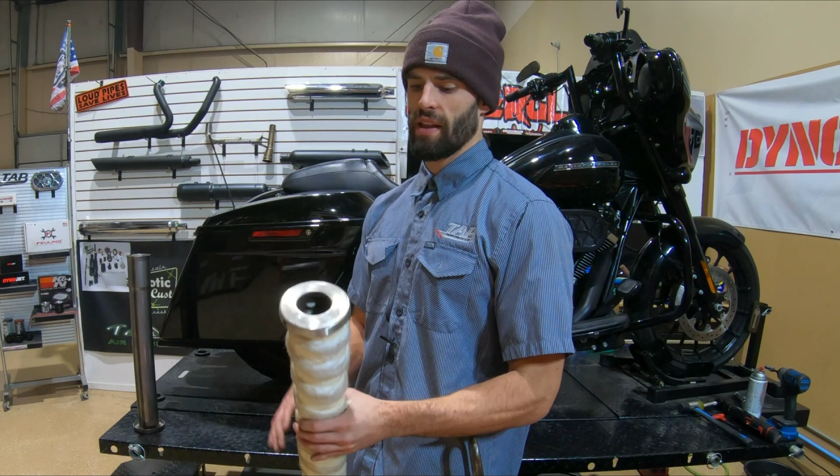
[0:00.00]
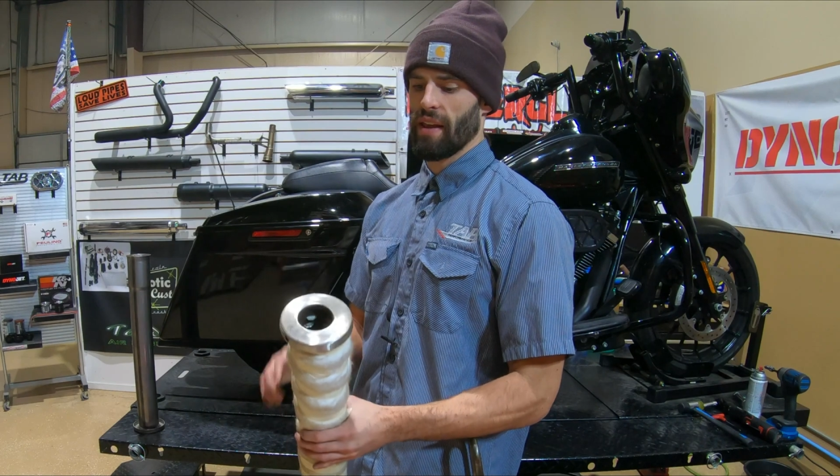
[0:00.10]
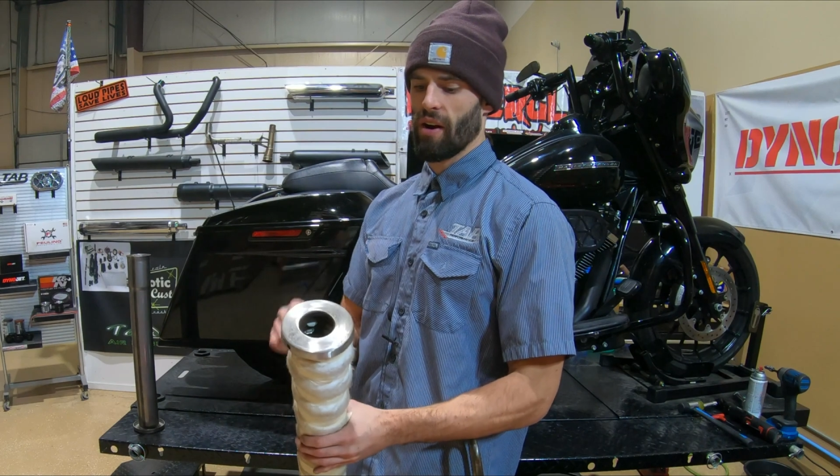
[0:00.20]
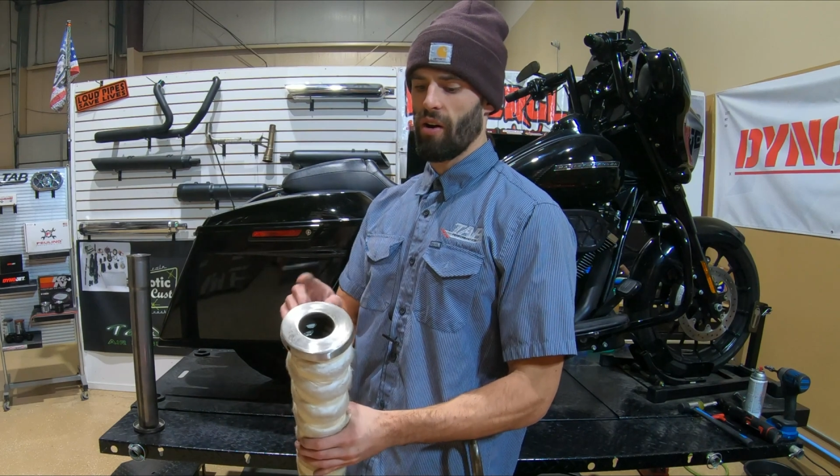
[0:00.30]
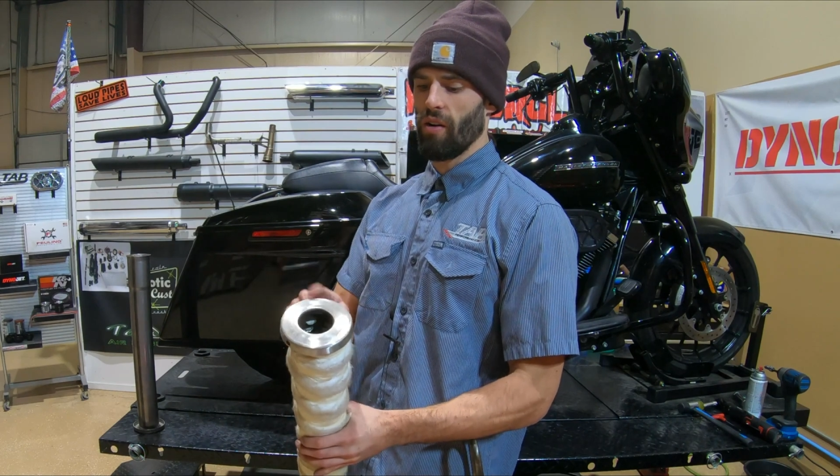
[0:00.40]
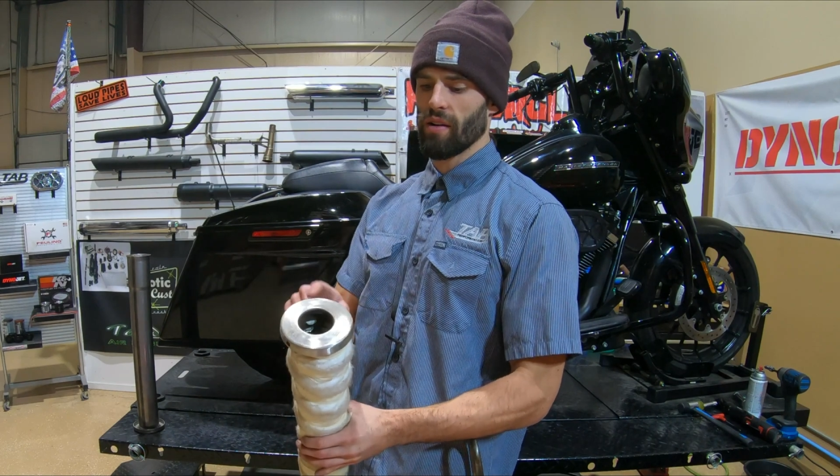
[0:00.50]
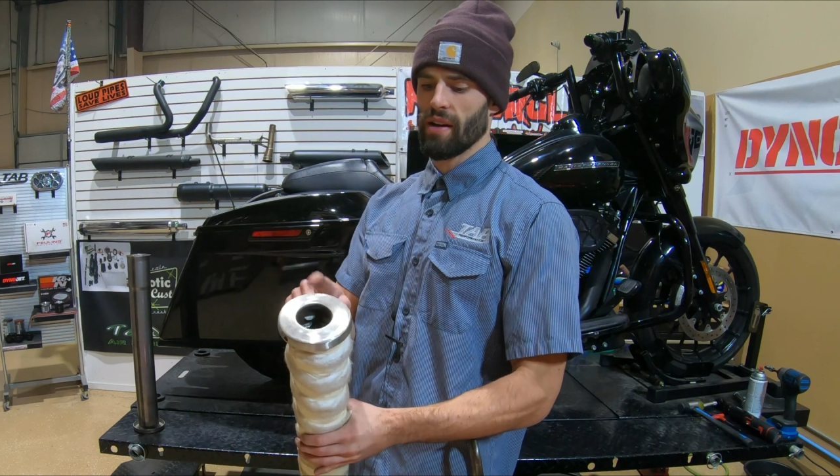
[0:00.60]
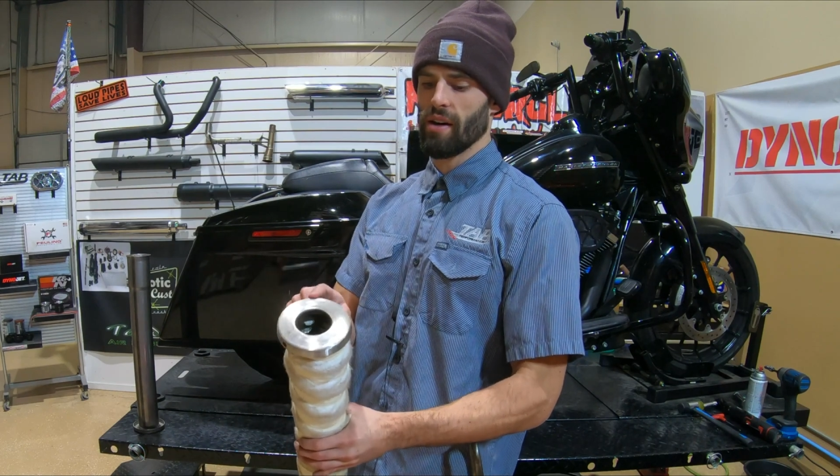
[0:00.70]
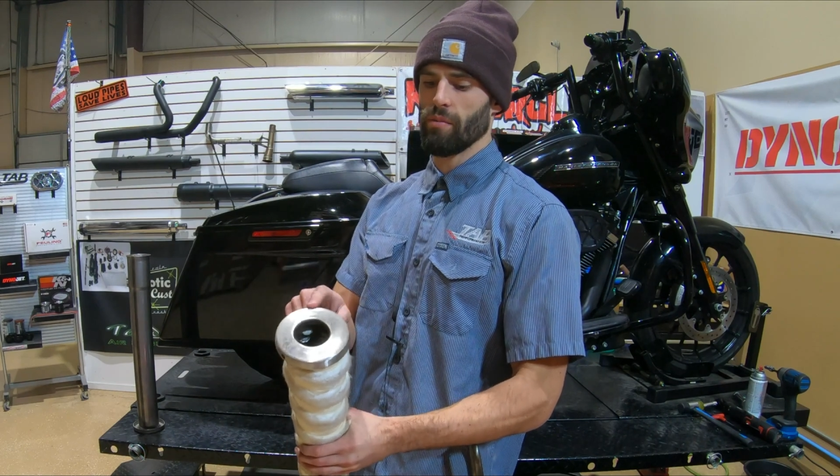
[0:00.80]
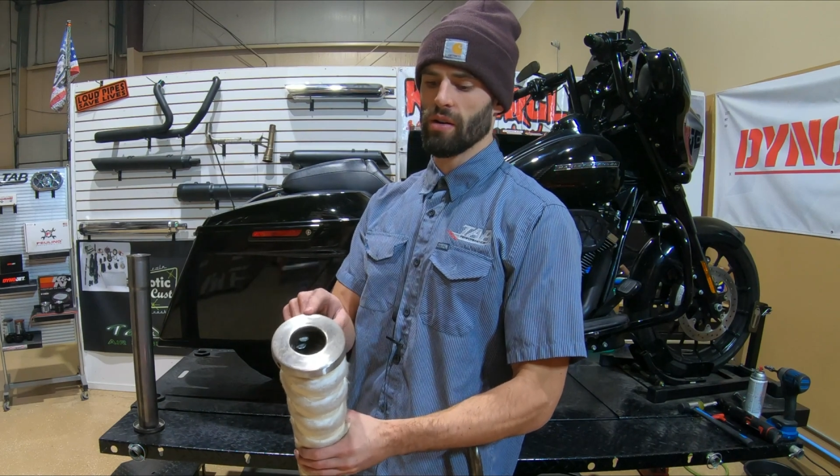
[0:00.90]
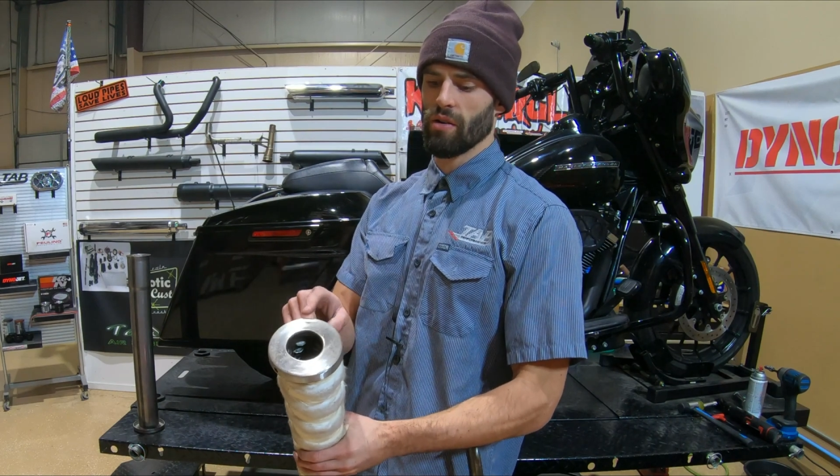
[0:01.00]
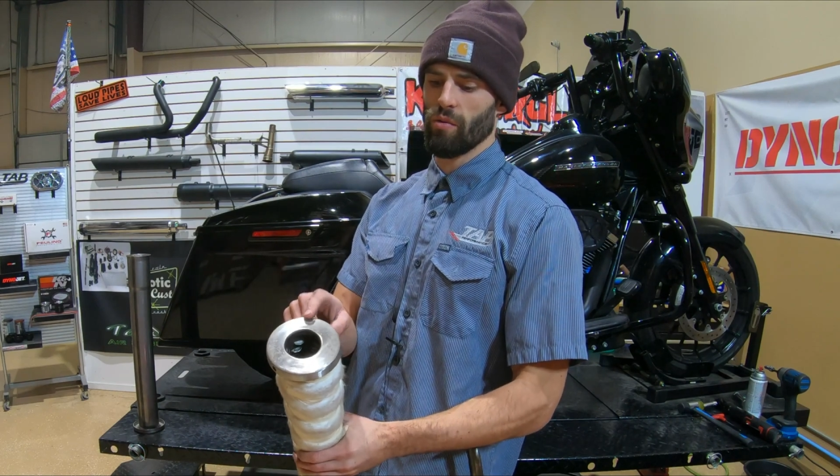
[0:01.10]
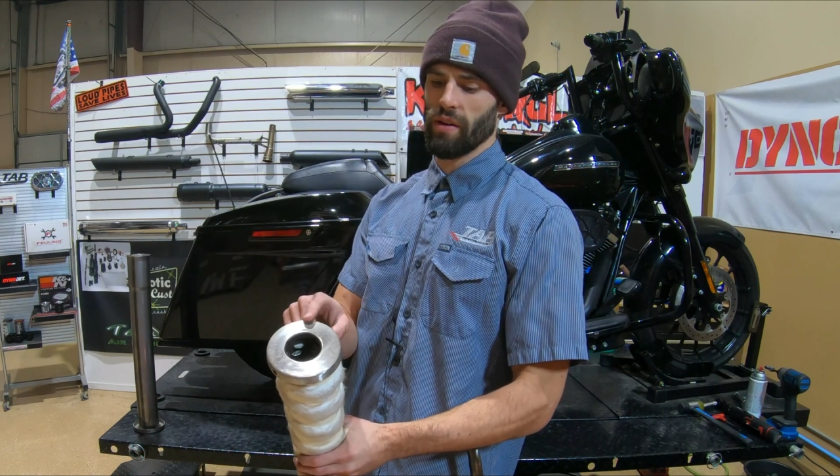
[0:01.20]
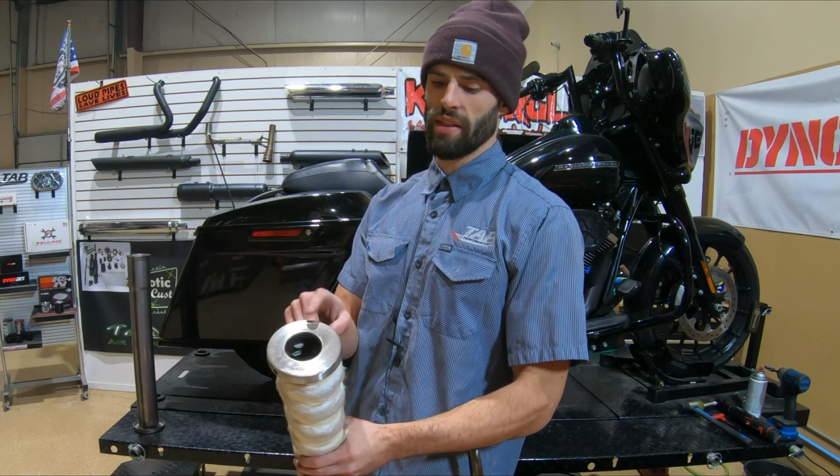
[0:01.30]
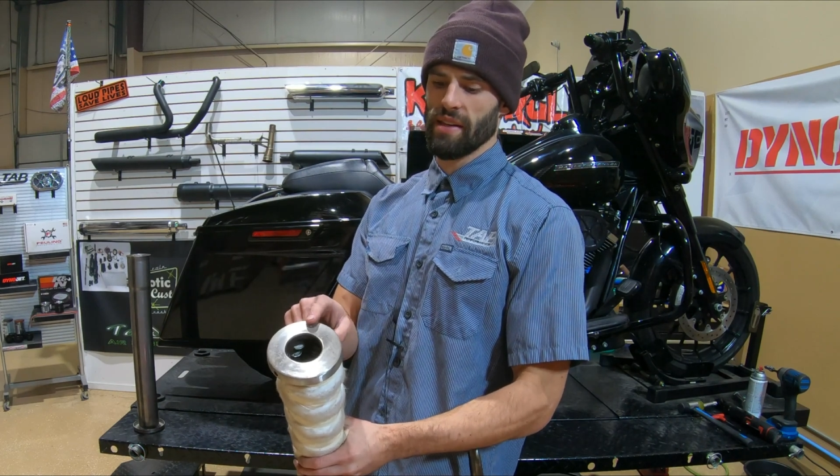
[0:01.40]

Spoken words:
they all come with